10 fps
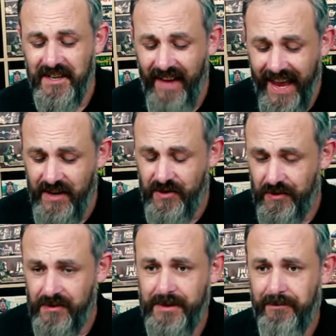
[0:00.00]
of
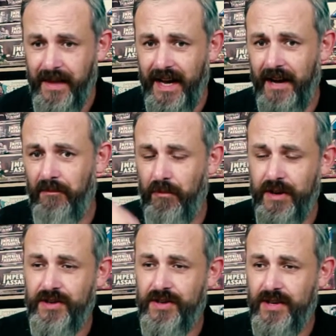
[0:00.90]
Angels,
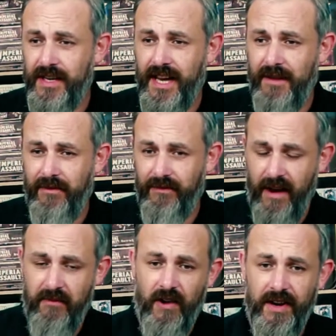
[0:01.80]
which came from
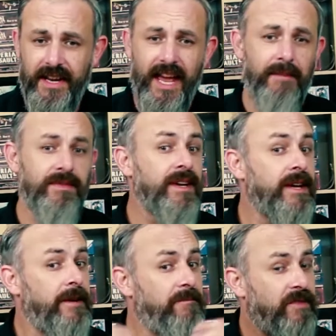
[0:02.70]
Van Ryder Games,
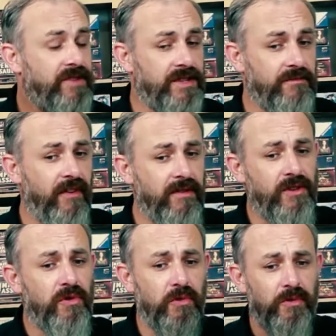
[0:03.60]
which is a very
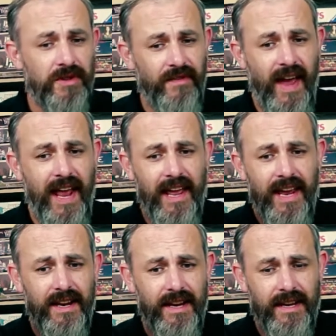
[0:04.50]
cool sort of
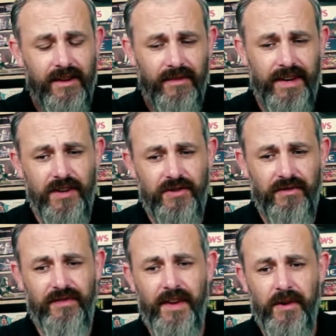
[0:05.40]
LA confidential
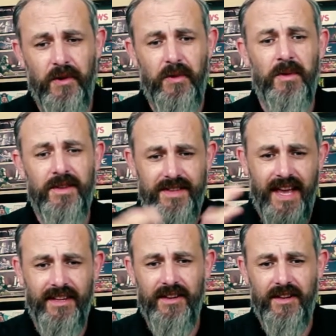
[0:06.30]
feel,
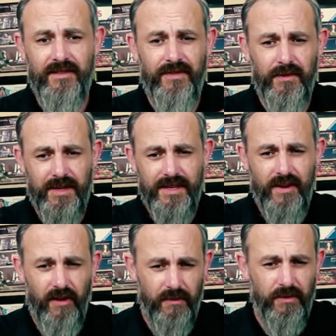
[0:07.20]
set in the 1940s
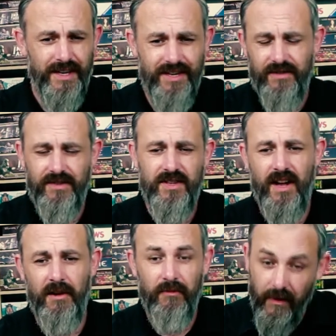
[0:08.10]
Hollywoodish
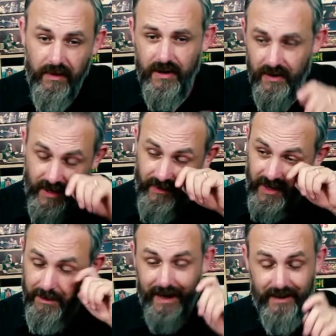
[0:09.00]
style. Very good. I've
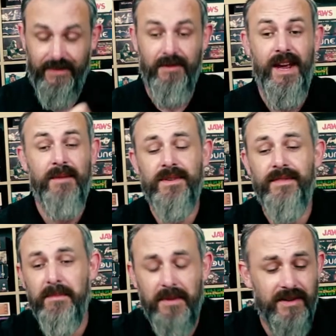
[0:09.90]
only played a few games
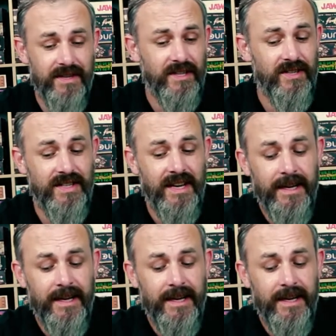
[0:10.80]
of it because I just